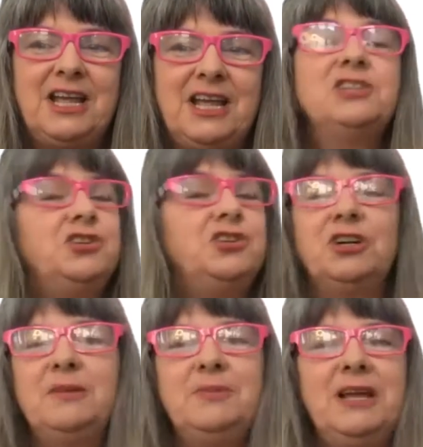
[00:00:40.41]
So you're
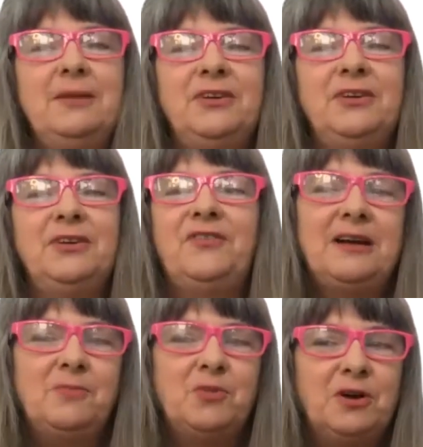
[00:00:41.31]
going to be able to find
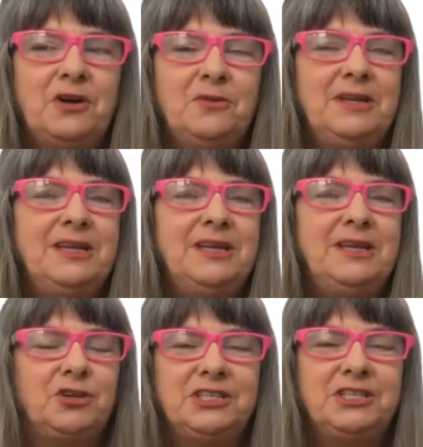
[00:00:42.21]
out more about me at
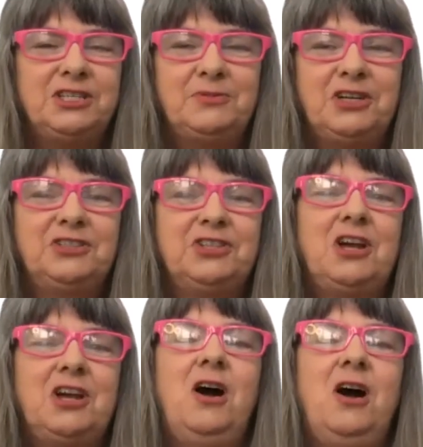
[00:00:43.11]

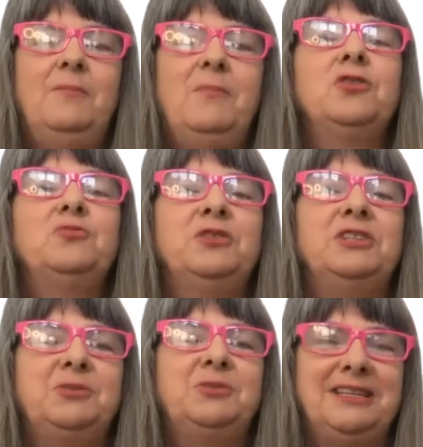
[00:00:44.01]
tracyrepchuk.com or
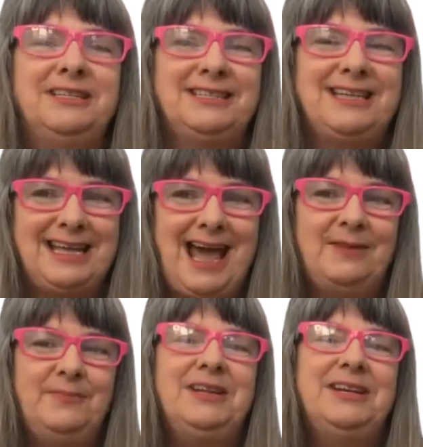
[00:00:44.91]

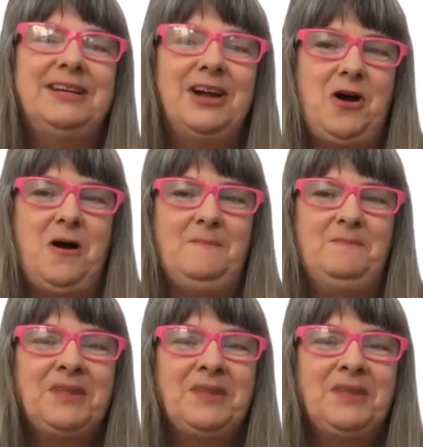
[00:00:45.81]
reachmillionsacademy.com.